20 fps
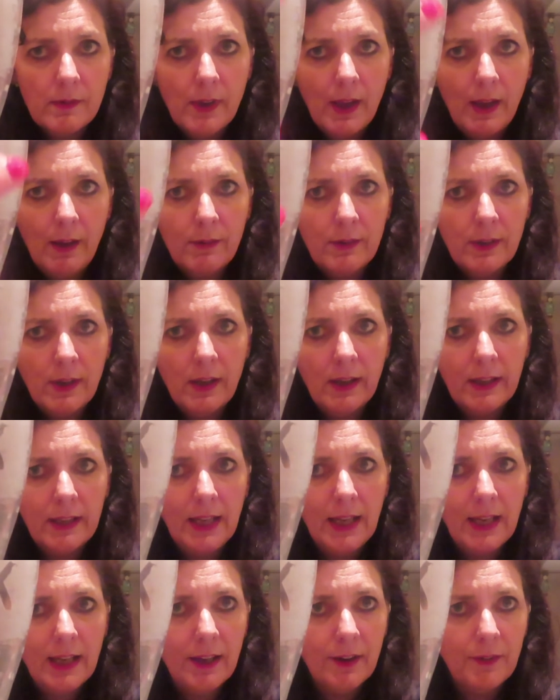outline
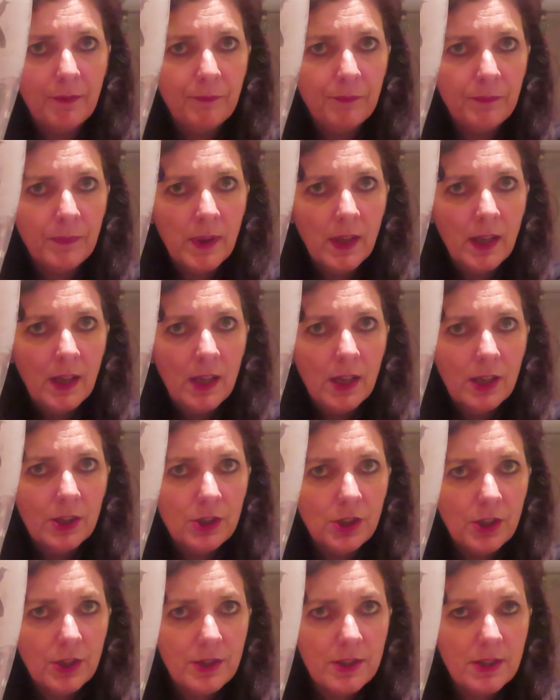here,
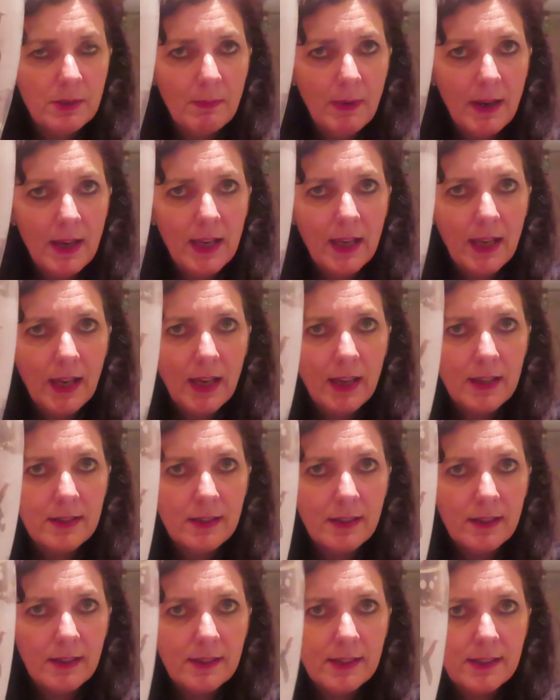just to make it
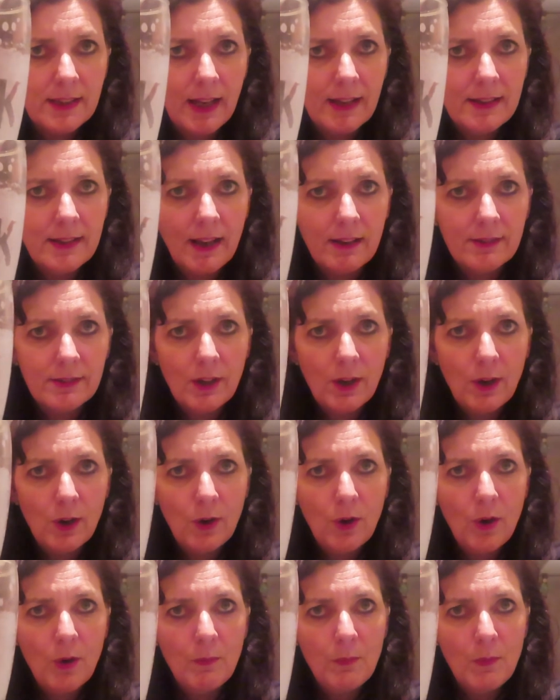stand out a
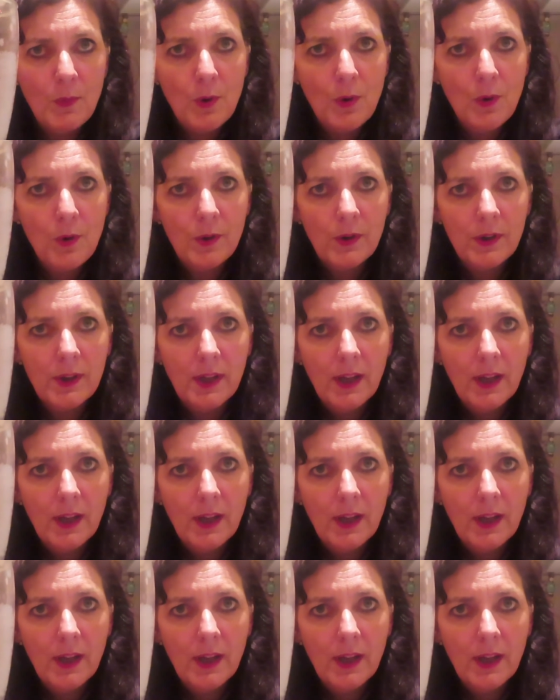lot more.